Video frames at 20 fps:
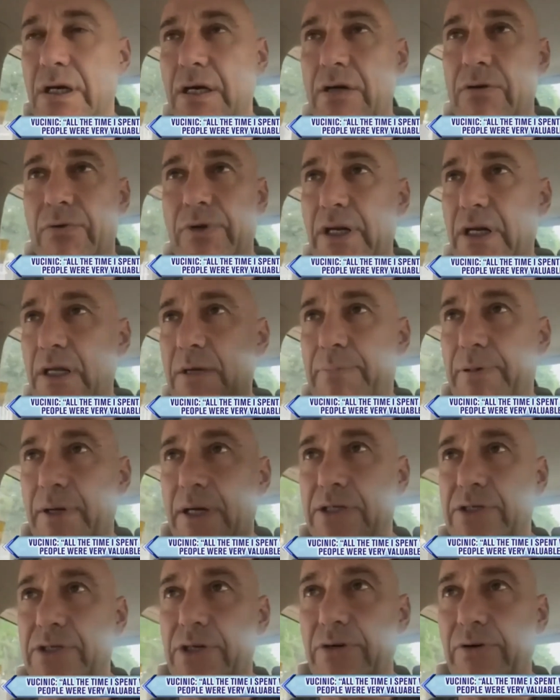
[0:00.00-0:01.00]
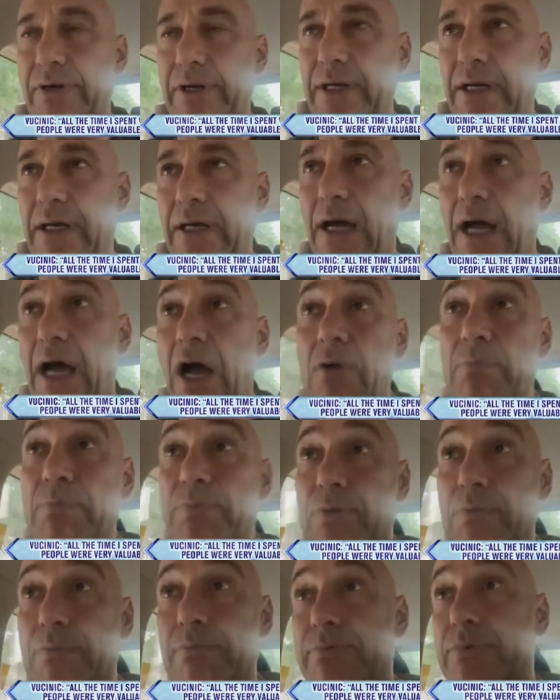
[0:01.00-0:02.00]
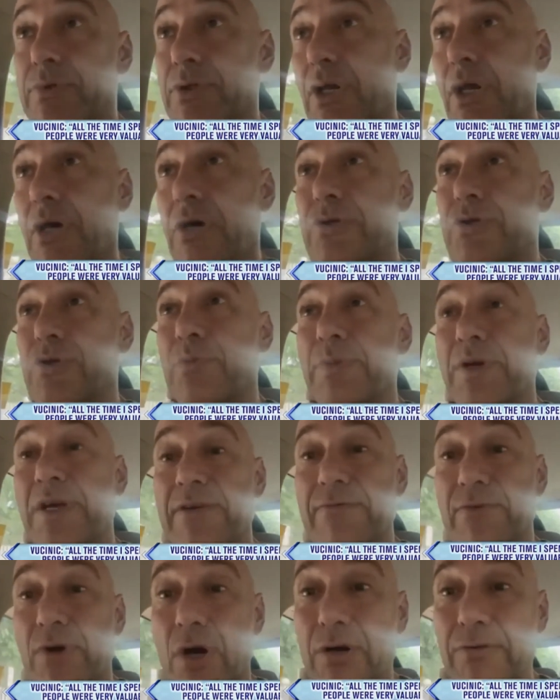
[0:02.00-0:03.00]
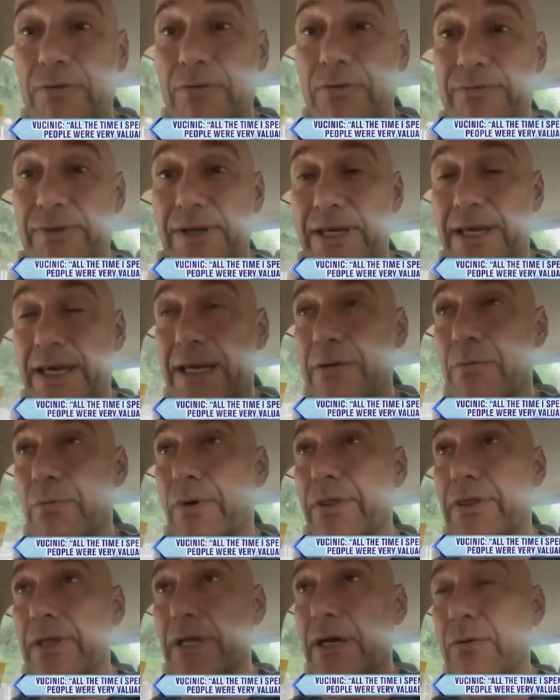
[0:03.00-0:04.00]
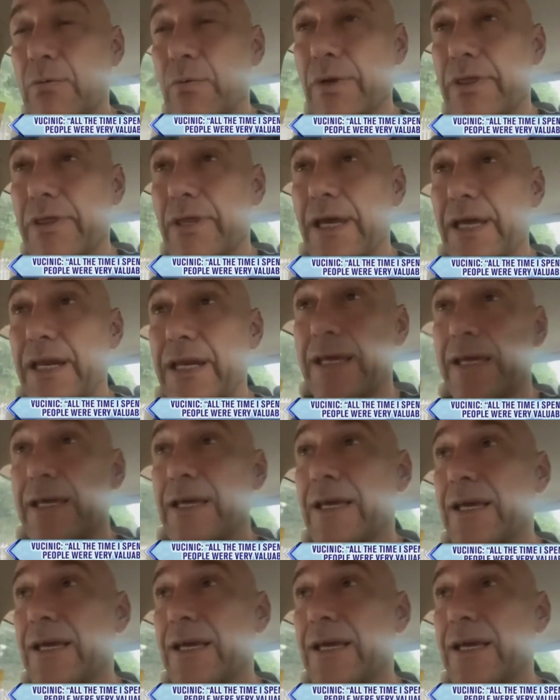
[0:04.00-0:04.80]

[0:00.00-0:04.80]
really pleasure, and I uh, hope to you know to be involved again with uh, with any